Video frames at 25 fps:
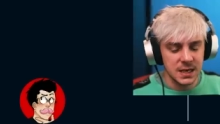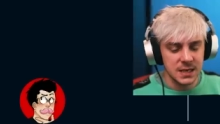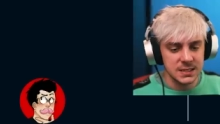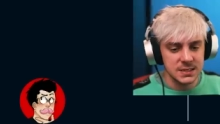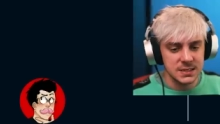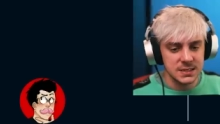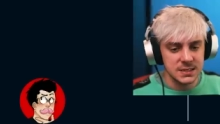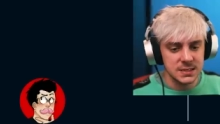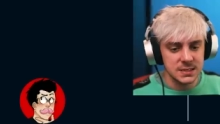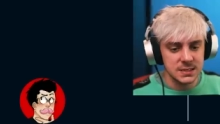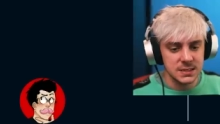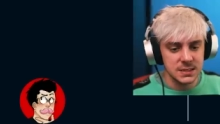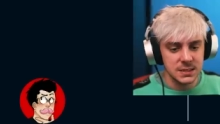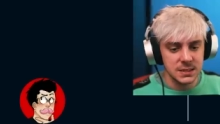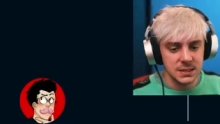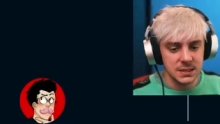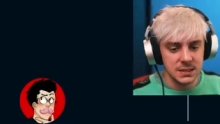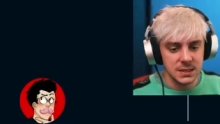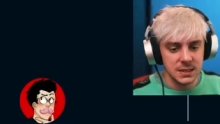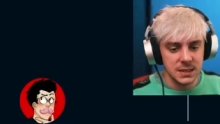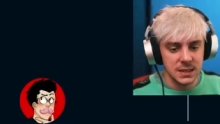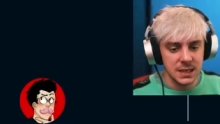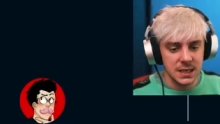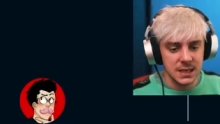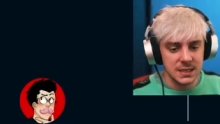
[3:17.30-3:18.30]
has
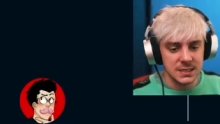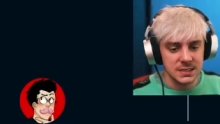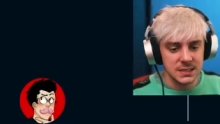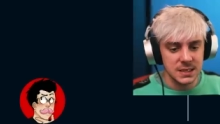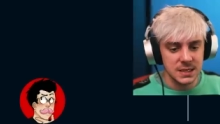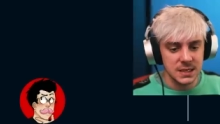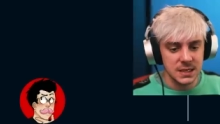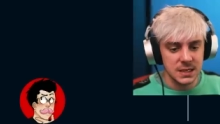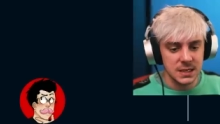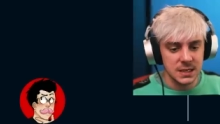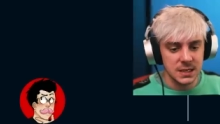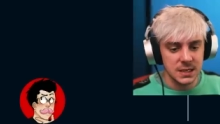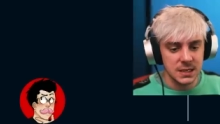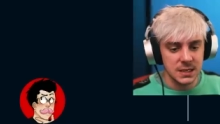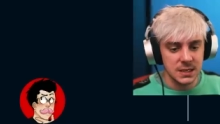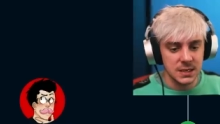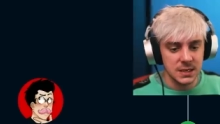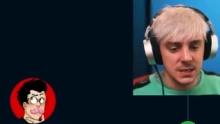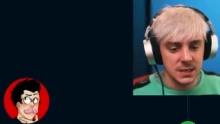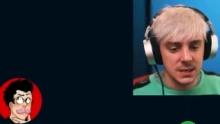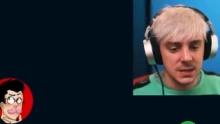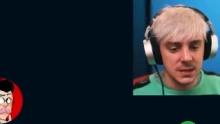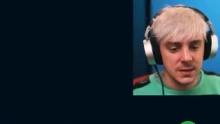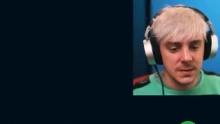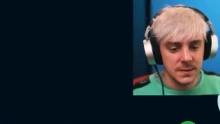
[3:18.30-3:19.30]
less, I think.
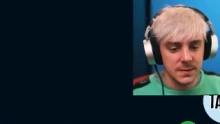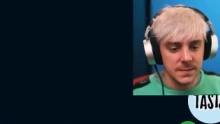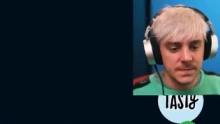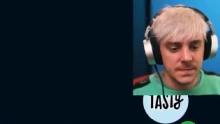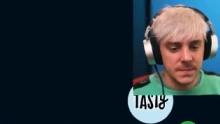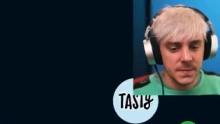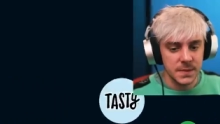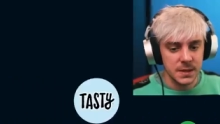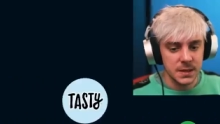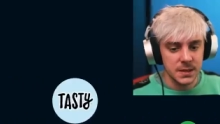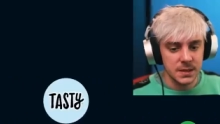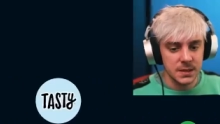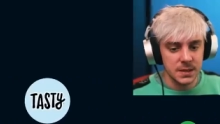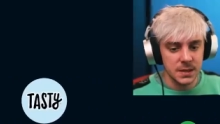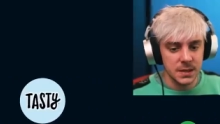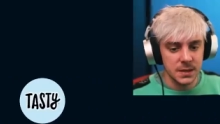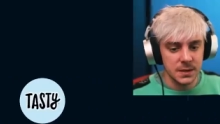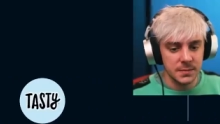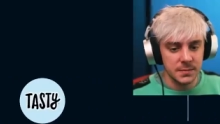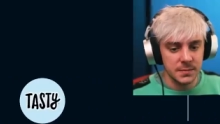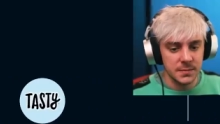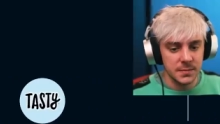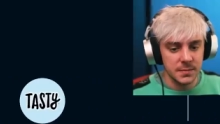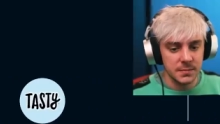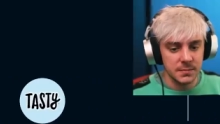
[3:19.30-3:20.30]

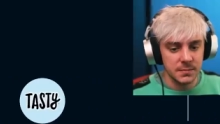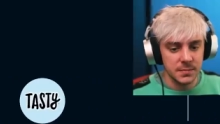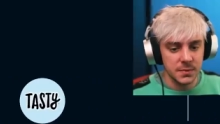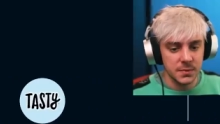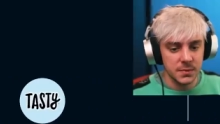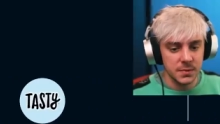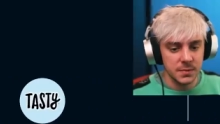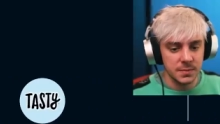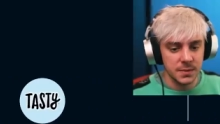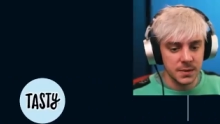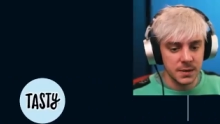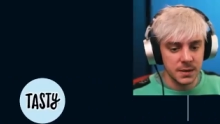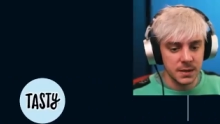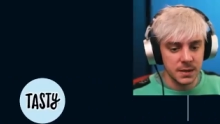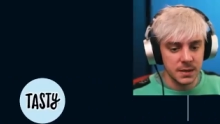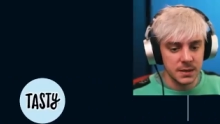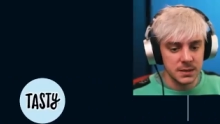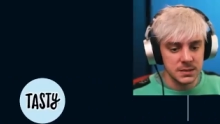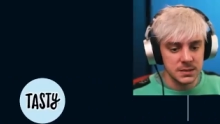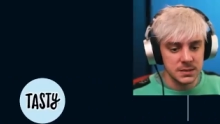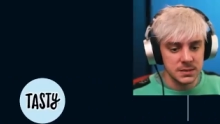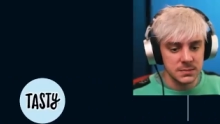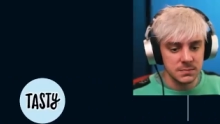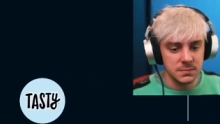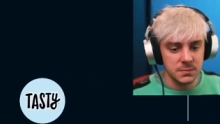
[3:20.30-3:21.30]
Yep. PewDiePie
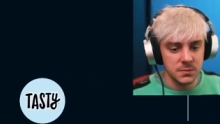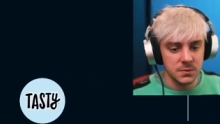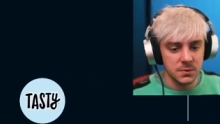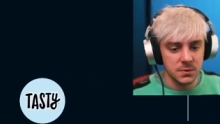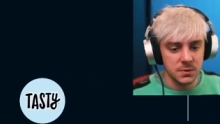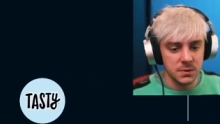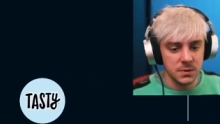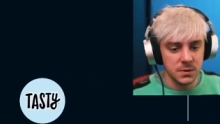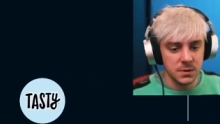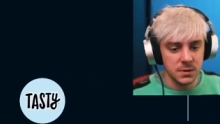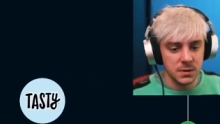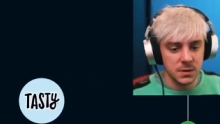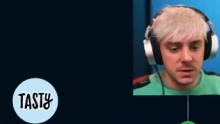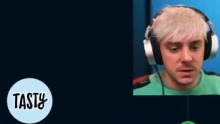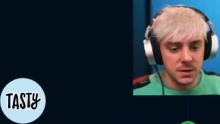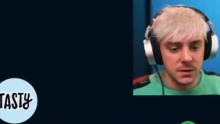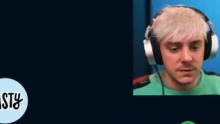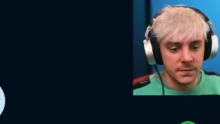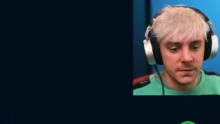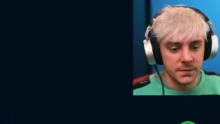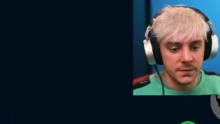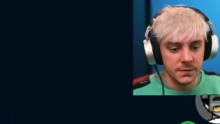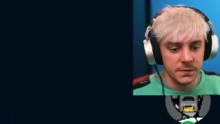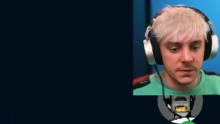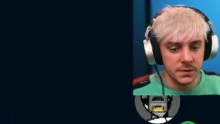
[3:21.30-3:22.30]
has more,
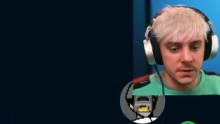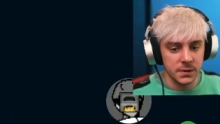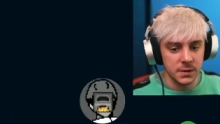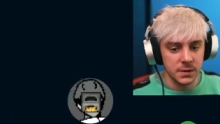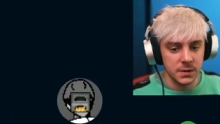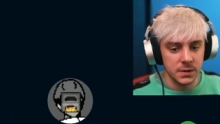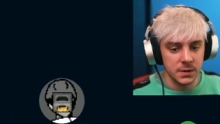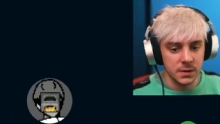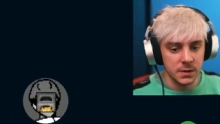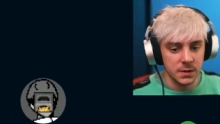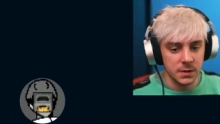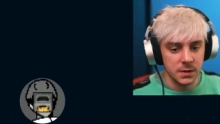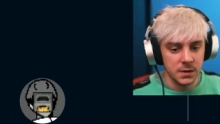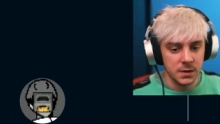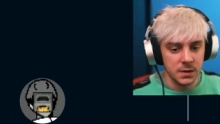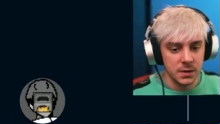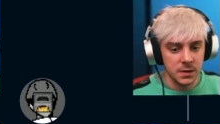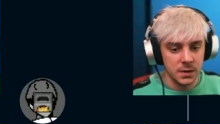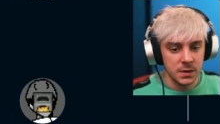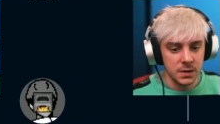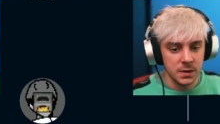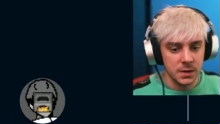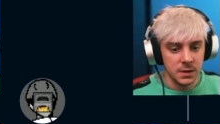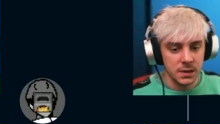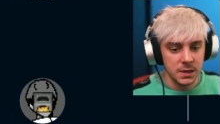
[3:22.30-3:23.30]
obviously.
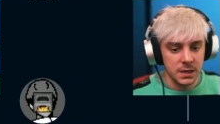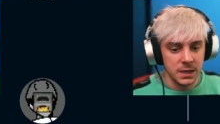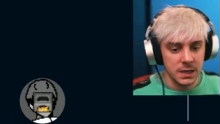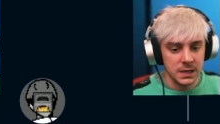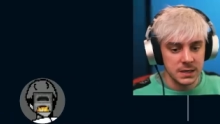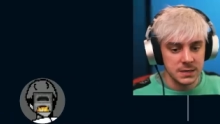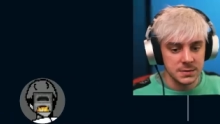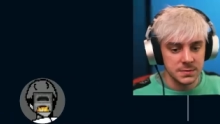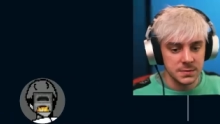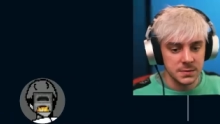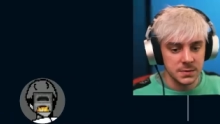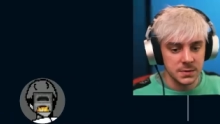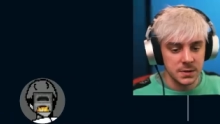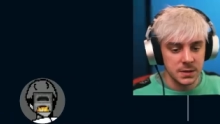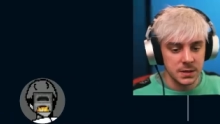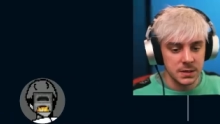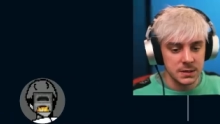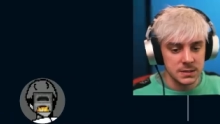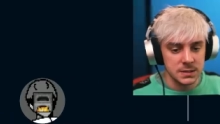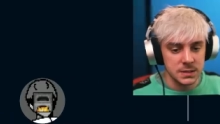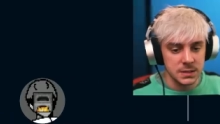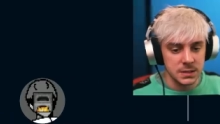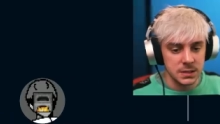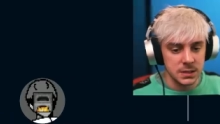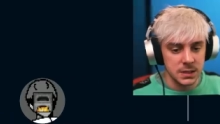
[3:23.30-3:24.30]
Casper
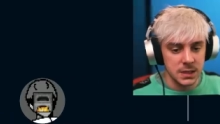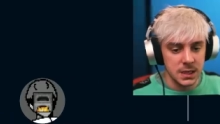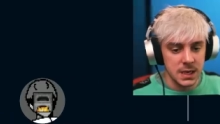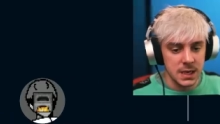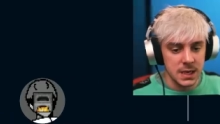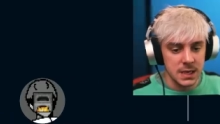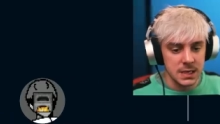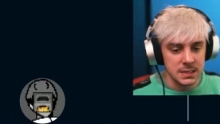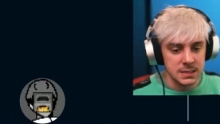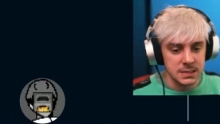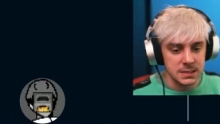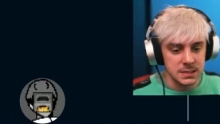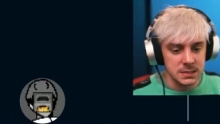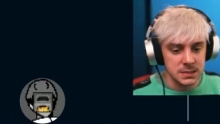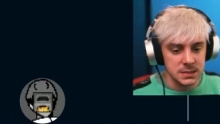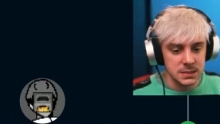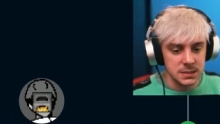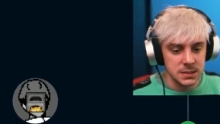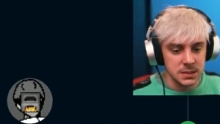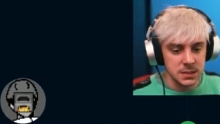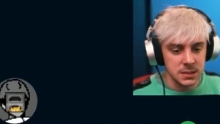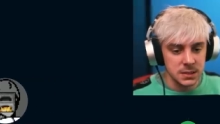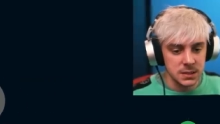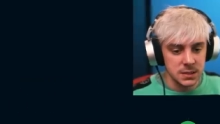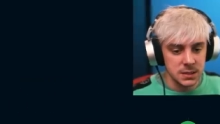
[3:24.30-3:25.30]
has
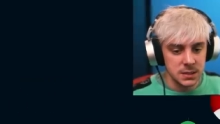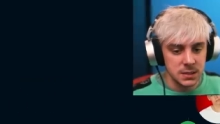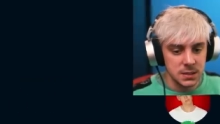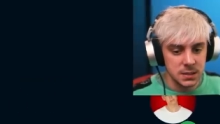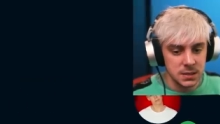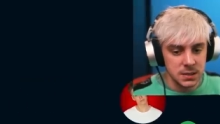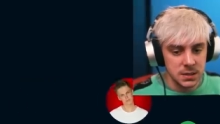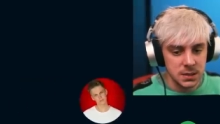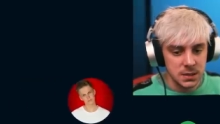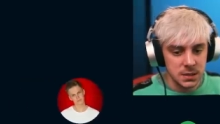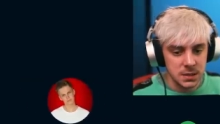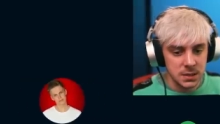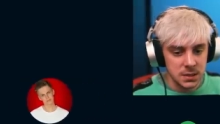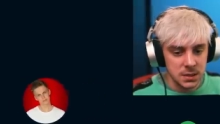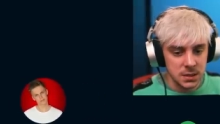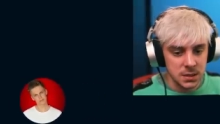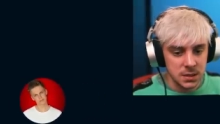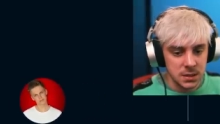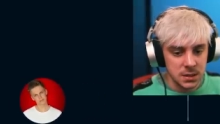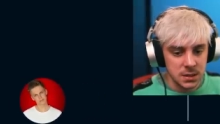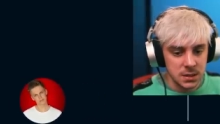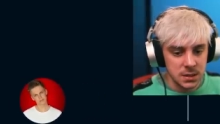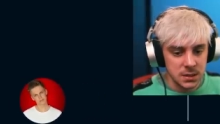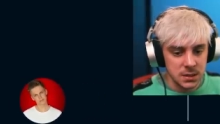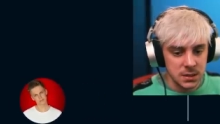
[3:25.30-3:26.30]
less.
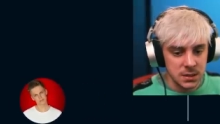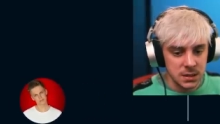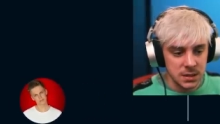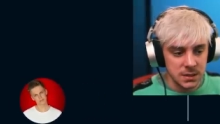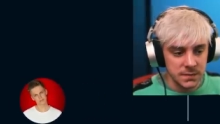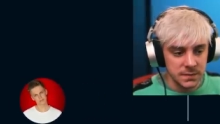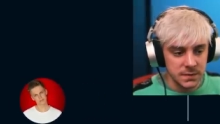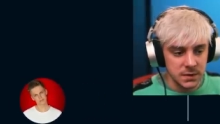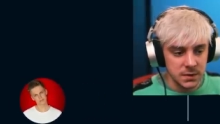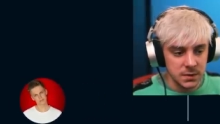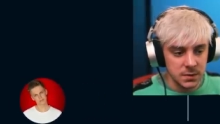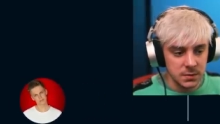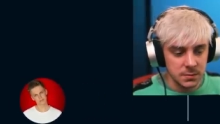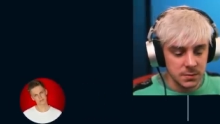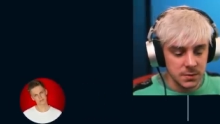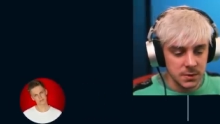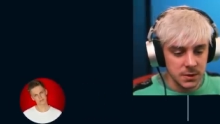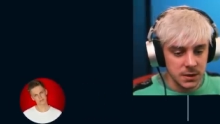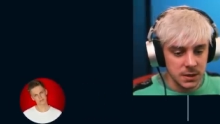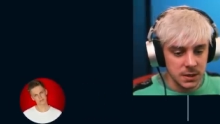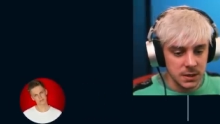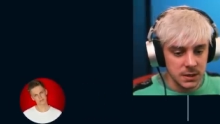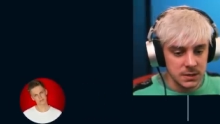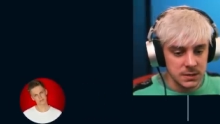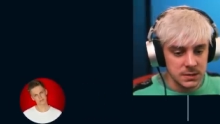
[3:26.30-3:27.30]
David
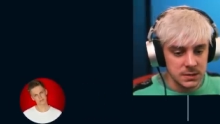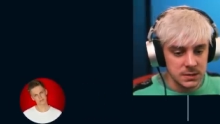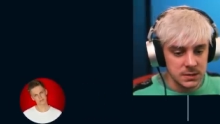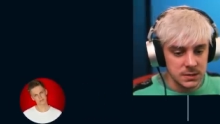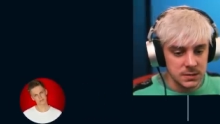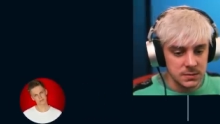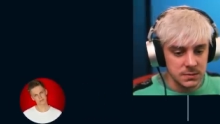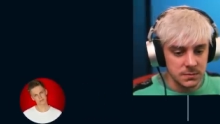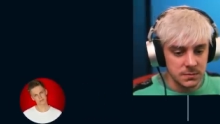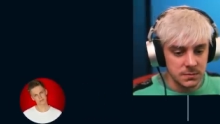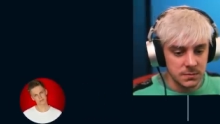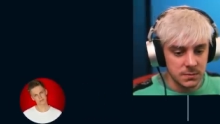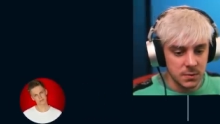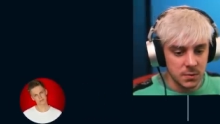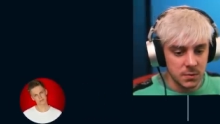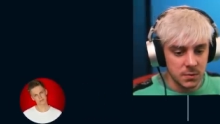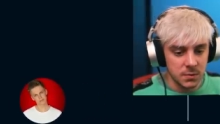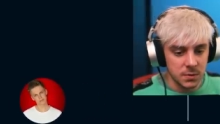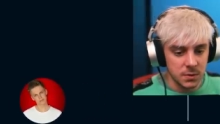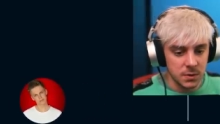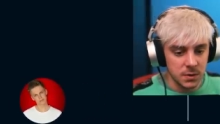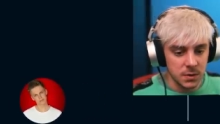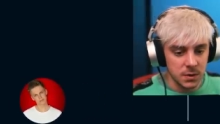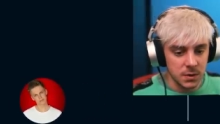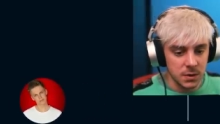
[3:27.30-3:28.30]
Dobrik has
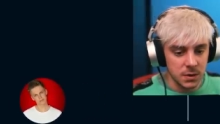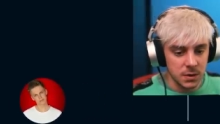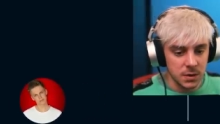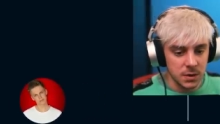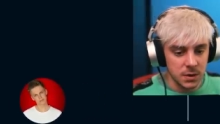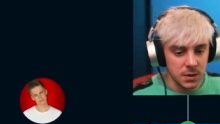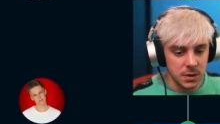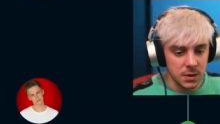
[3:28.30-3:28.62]
more.